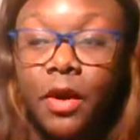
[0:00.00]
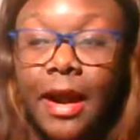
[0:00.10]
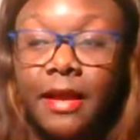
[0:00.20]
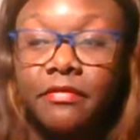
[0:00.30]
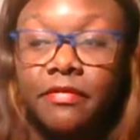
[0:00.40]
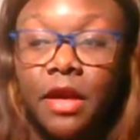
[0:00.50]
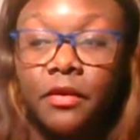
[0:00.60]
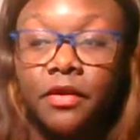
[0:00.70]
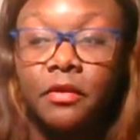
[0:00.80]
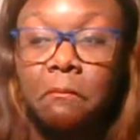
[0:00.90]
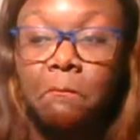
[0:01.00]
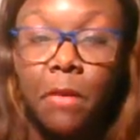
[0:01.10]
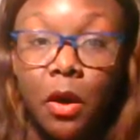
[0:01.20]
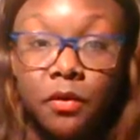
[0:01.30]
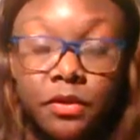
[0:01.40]
where I have felt the
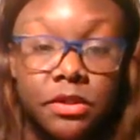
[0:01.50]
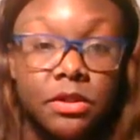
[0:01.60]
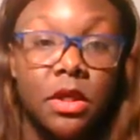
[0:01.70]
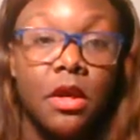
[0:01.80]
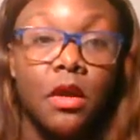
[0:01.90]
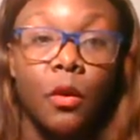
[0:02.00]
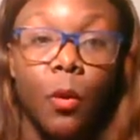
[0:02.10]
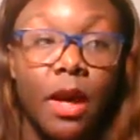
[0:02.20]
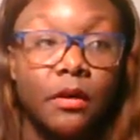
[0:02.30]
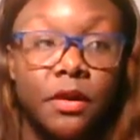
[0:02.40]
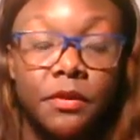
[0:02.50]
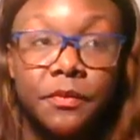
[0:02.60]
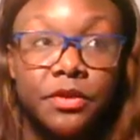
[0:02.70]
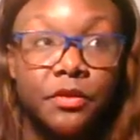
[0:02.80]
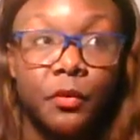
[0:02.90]
most
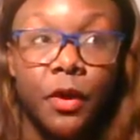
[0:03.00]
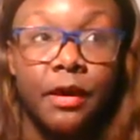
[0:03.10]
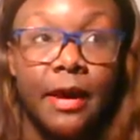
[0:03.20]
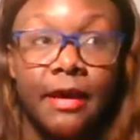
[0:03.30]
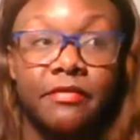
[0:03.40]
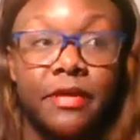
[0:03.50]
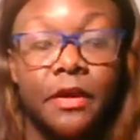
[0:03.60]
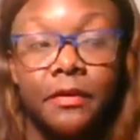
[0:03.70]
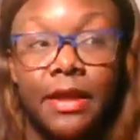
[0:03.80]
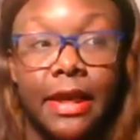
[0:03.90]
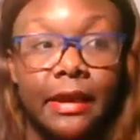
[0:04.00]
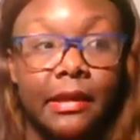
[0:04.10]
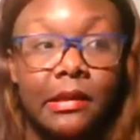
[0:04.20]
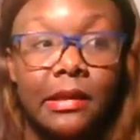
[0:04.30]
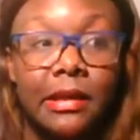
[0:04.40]
welcomed, where I felt like
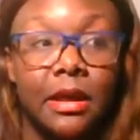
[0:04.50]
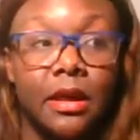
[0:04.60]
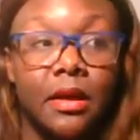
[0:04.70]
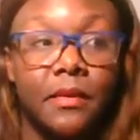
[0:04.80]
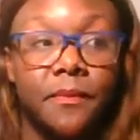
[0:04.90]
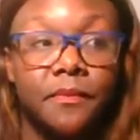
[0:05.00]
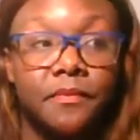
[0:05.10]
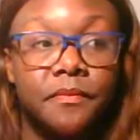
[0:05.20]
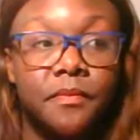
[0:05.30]
um,